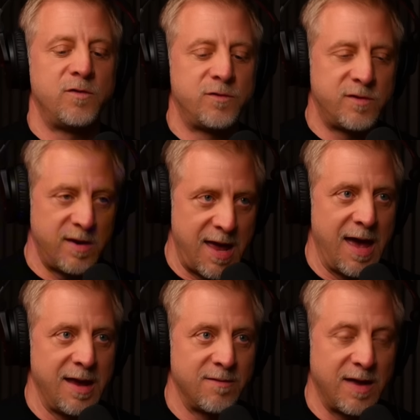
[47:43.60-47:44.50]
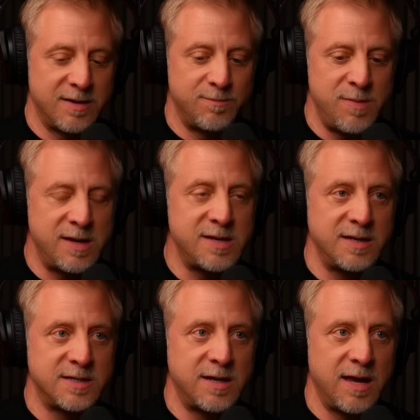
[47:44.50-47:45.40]
today, like
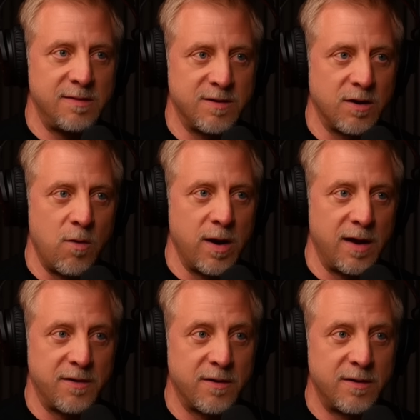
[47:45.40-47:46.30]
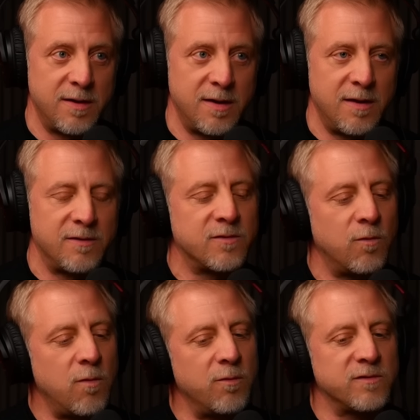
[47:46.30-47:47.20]
midnight tonight, they're going under. So
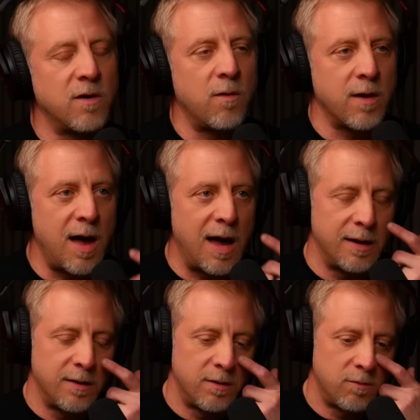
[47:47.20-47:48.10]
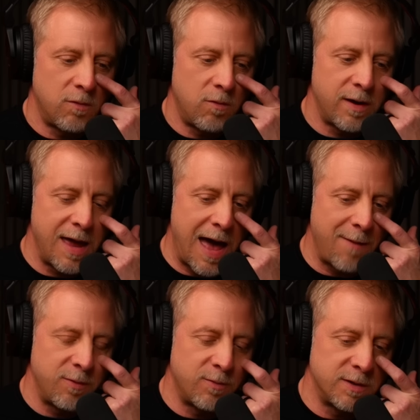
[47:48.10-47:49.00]
what was going on? Well, what
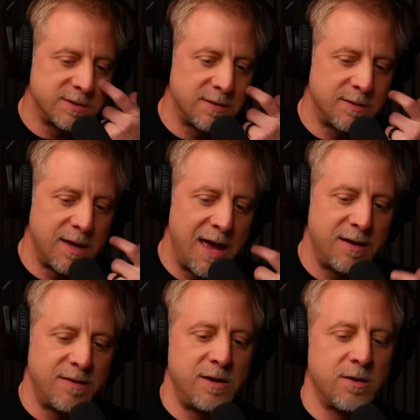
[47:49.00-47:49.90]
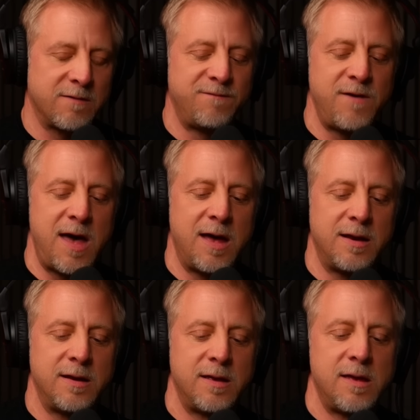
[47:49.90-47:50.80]
happened was the head of the New York
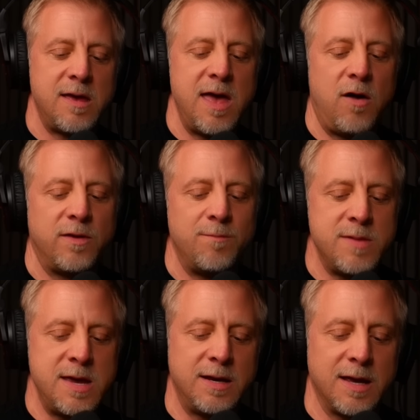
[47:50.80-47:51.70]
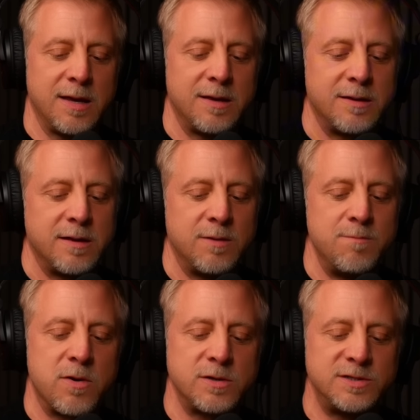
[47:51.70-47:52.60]
Fed held a meeting,
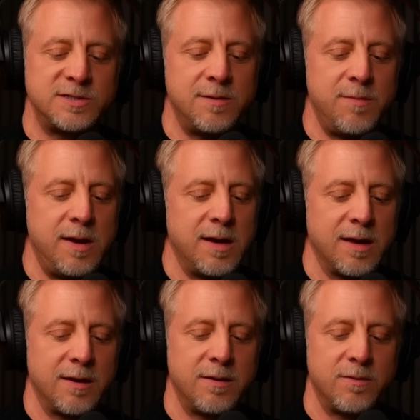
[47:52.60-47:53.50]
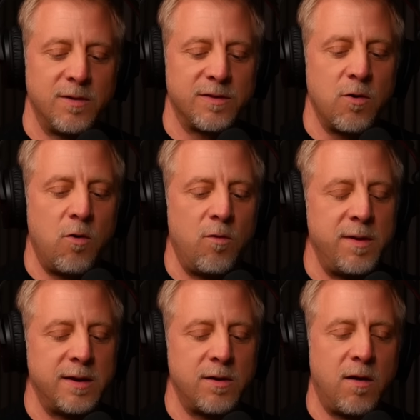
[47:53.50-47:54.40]
emergency meeting with
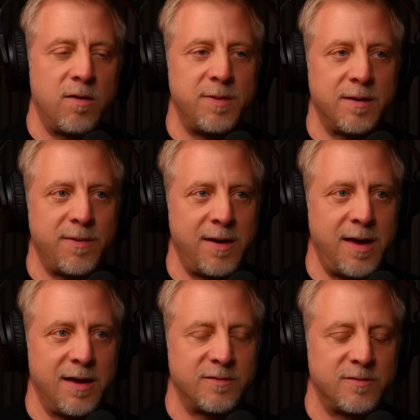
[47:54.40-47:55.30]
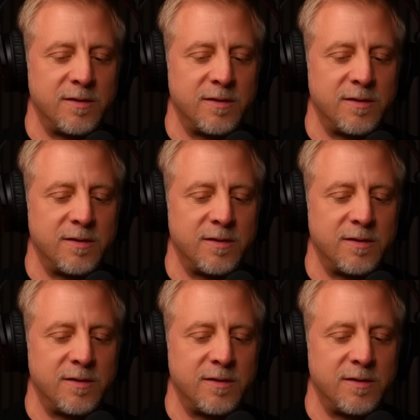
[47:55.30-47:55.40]
Goldman and all the big banks.